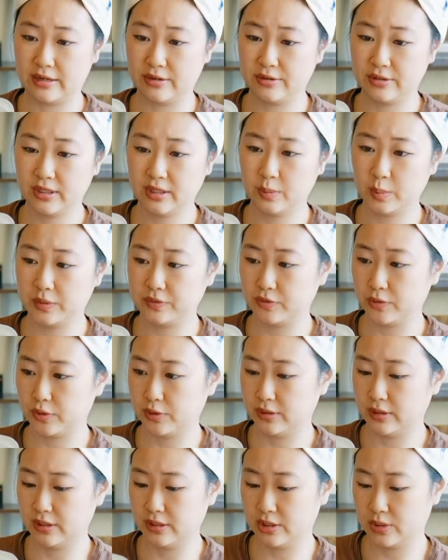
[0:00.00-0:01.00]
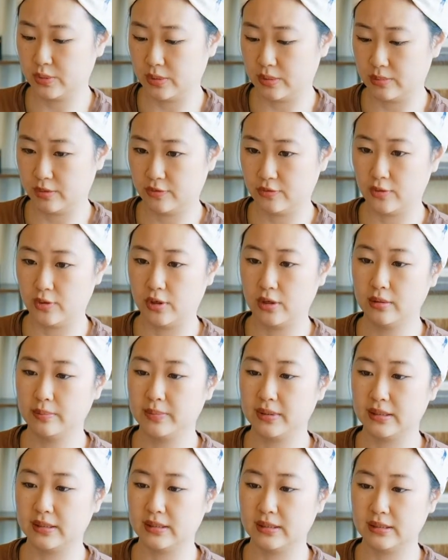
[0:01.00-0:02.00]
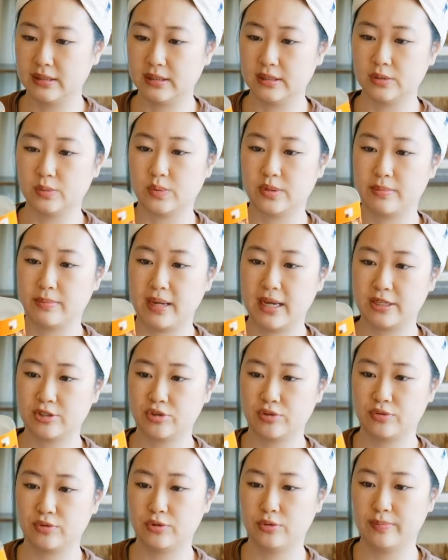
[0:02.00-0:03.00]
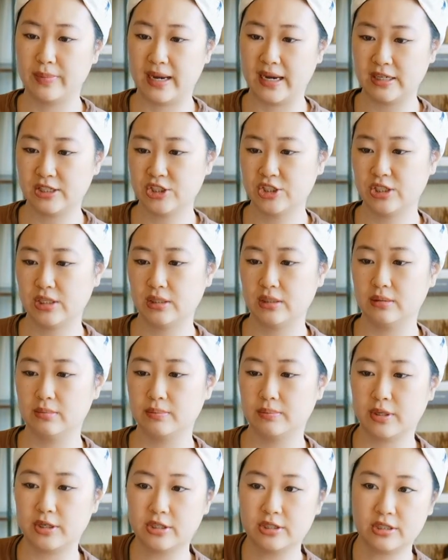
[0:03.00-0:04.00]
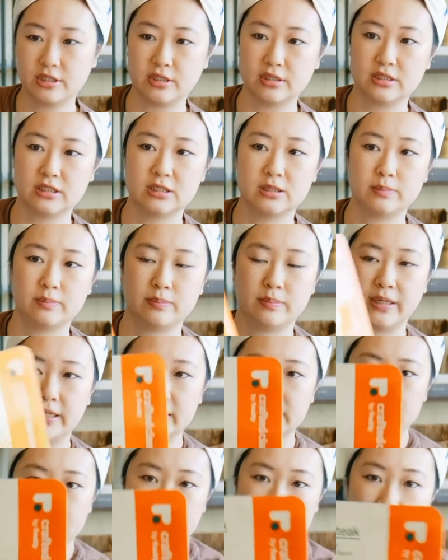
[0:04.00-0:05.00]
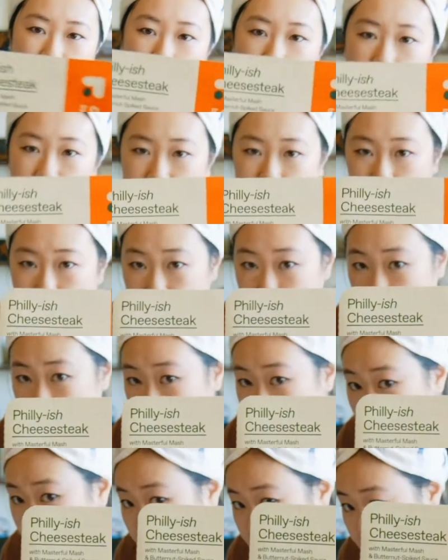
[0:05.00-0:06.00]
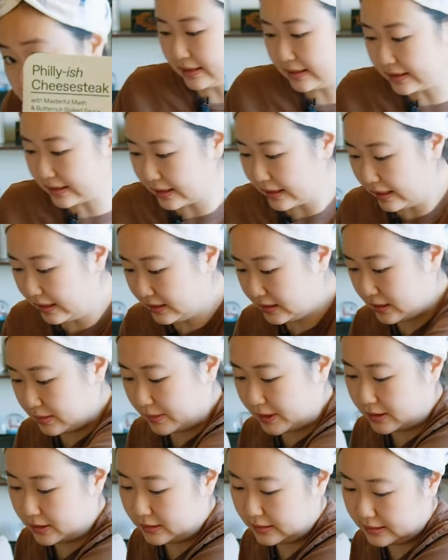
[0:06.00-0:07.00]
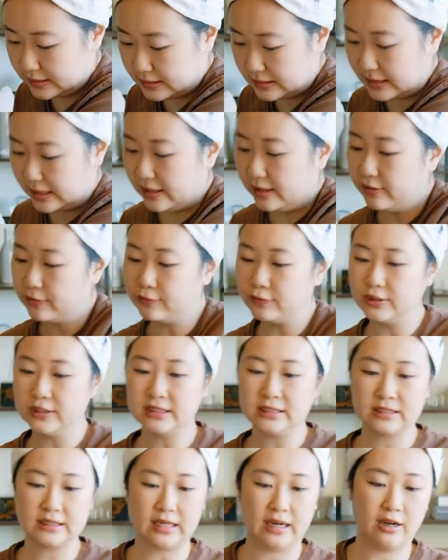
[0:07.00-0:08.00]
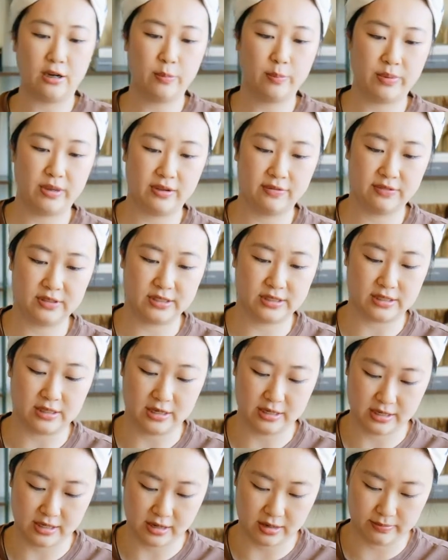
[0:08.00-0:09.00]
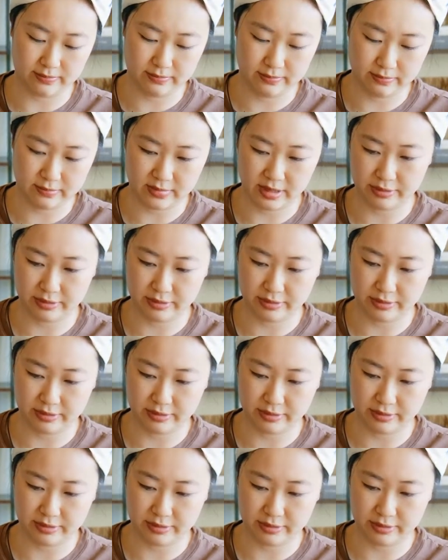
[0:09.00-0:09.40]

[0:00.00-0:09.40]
I don't think we've ordered this one before, but this is with masterful mash and butternut spiked sauce. And then the last meal is a Freestyle beef lasagna.